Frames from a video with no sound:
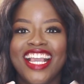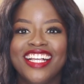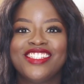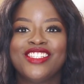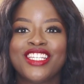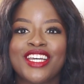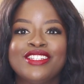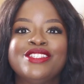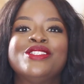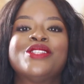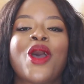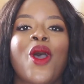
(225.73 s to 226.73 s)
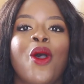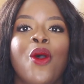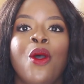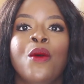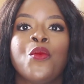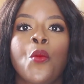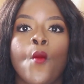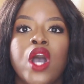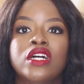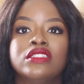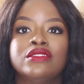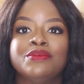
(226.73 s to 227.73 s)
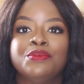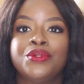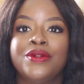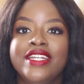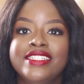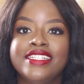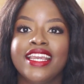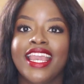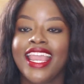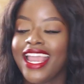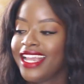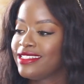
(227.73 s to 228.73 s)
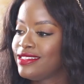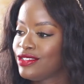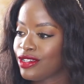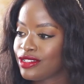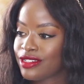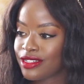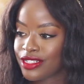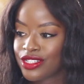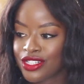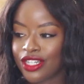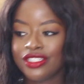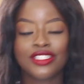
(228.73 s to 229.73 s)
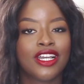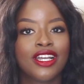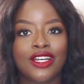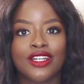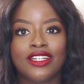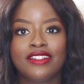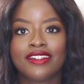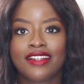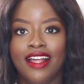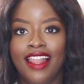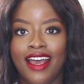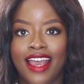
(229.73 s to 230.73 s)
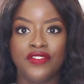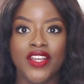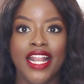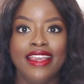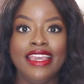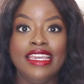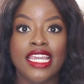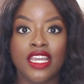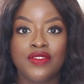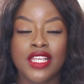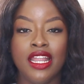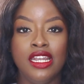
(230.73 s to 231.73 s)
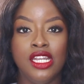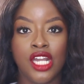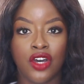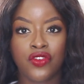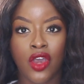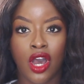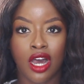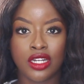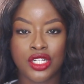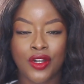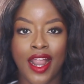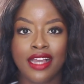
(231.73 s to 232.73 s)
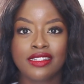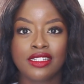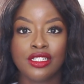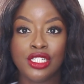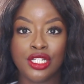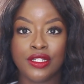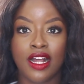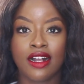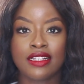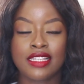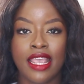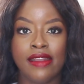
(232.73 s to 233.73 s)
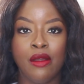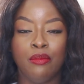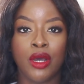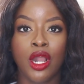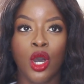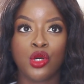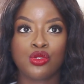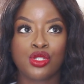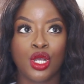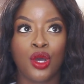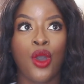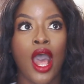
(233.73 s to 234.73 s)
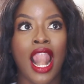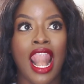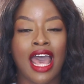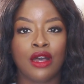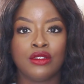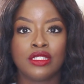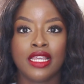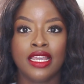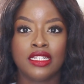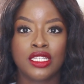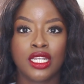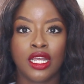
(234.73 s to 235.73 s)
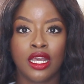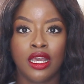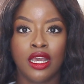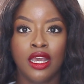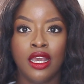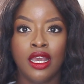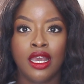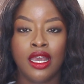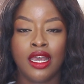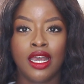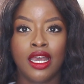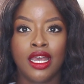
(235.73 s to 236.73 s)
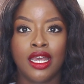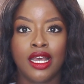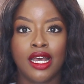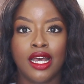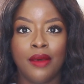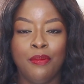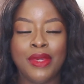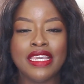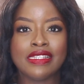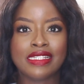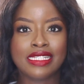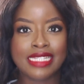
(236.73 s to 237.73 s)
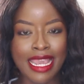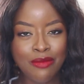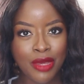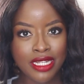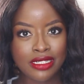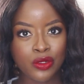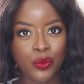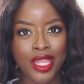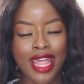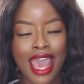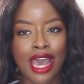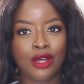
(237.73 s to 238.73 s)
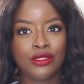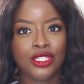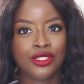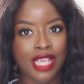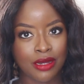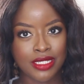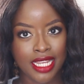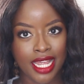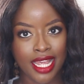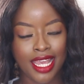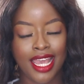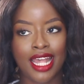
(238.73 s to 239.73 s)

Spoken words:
It's just so pretty. It's just such a good color. I feel like it gives enough contrast to dark skin, but also allows it to be a statement without shouting.